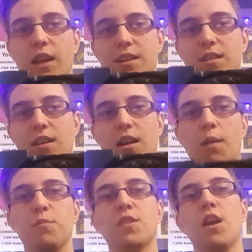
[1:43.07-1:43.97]
the headset
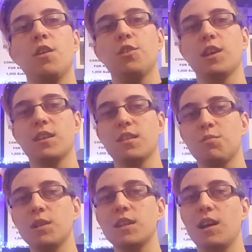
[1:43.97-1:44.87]
comes. You get this
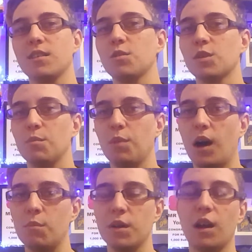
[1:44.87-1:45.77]
really nice little
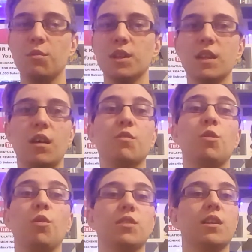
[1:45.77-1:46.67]
compartment. I really love
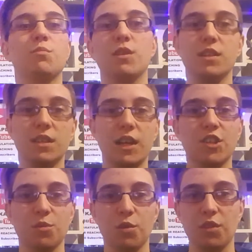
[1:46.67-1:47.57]
Corsair's
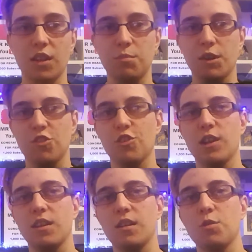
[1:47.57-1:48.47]
presentation with this because you
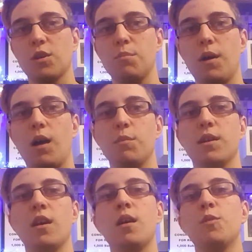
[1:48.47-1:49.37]
get this little
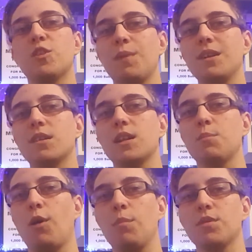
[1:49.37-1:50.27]
compartment which basically
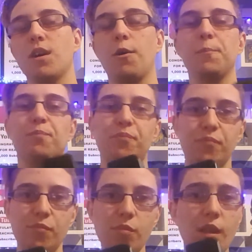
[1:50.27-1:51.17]
pops out,
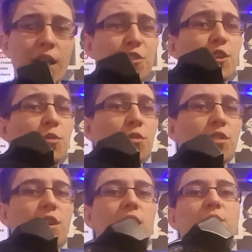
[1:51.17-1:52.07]
and you can
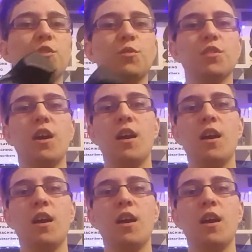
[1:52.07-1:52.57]
also kind of use,